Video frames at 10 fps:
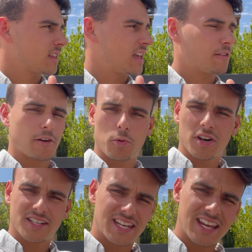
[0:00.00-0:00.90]
if I were
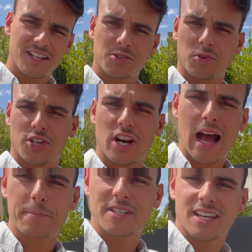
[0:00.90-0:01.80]
to take it to a
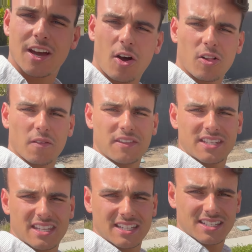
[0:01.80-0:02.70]
shop to get all of
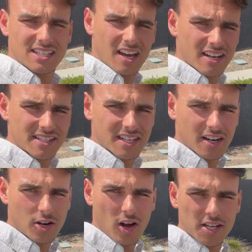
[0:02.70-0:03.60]
these things done, it's
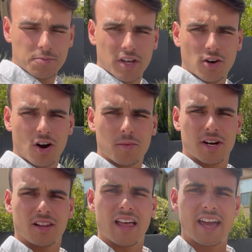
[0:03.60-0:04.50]
gonna cost me an arm and
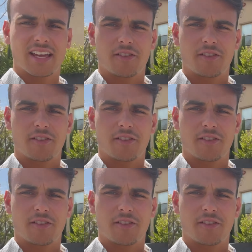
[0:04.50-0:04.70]
a leg.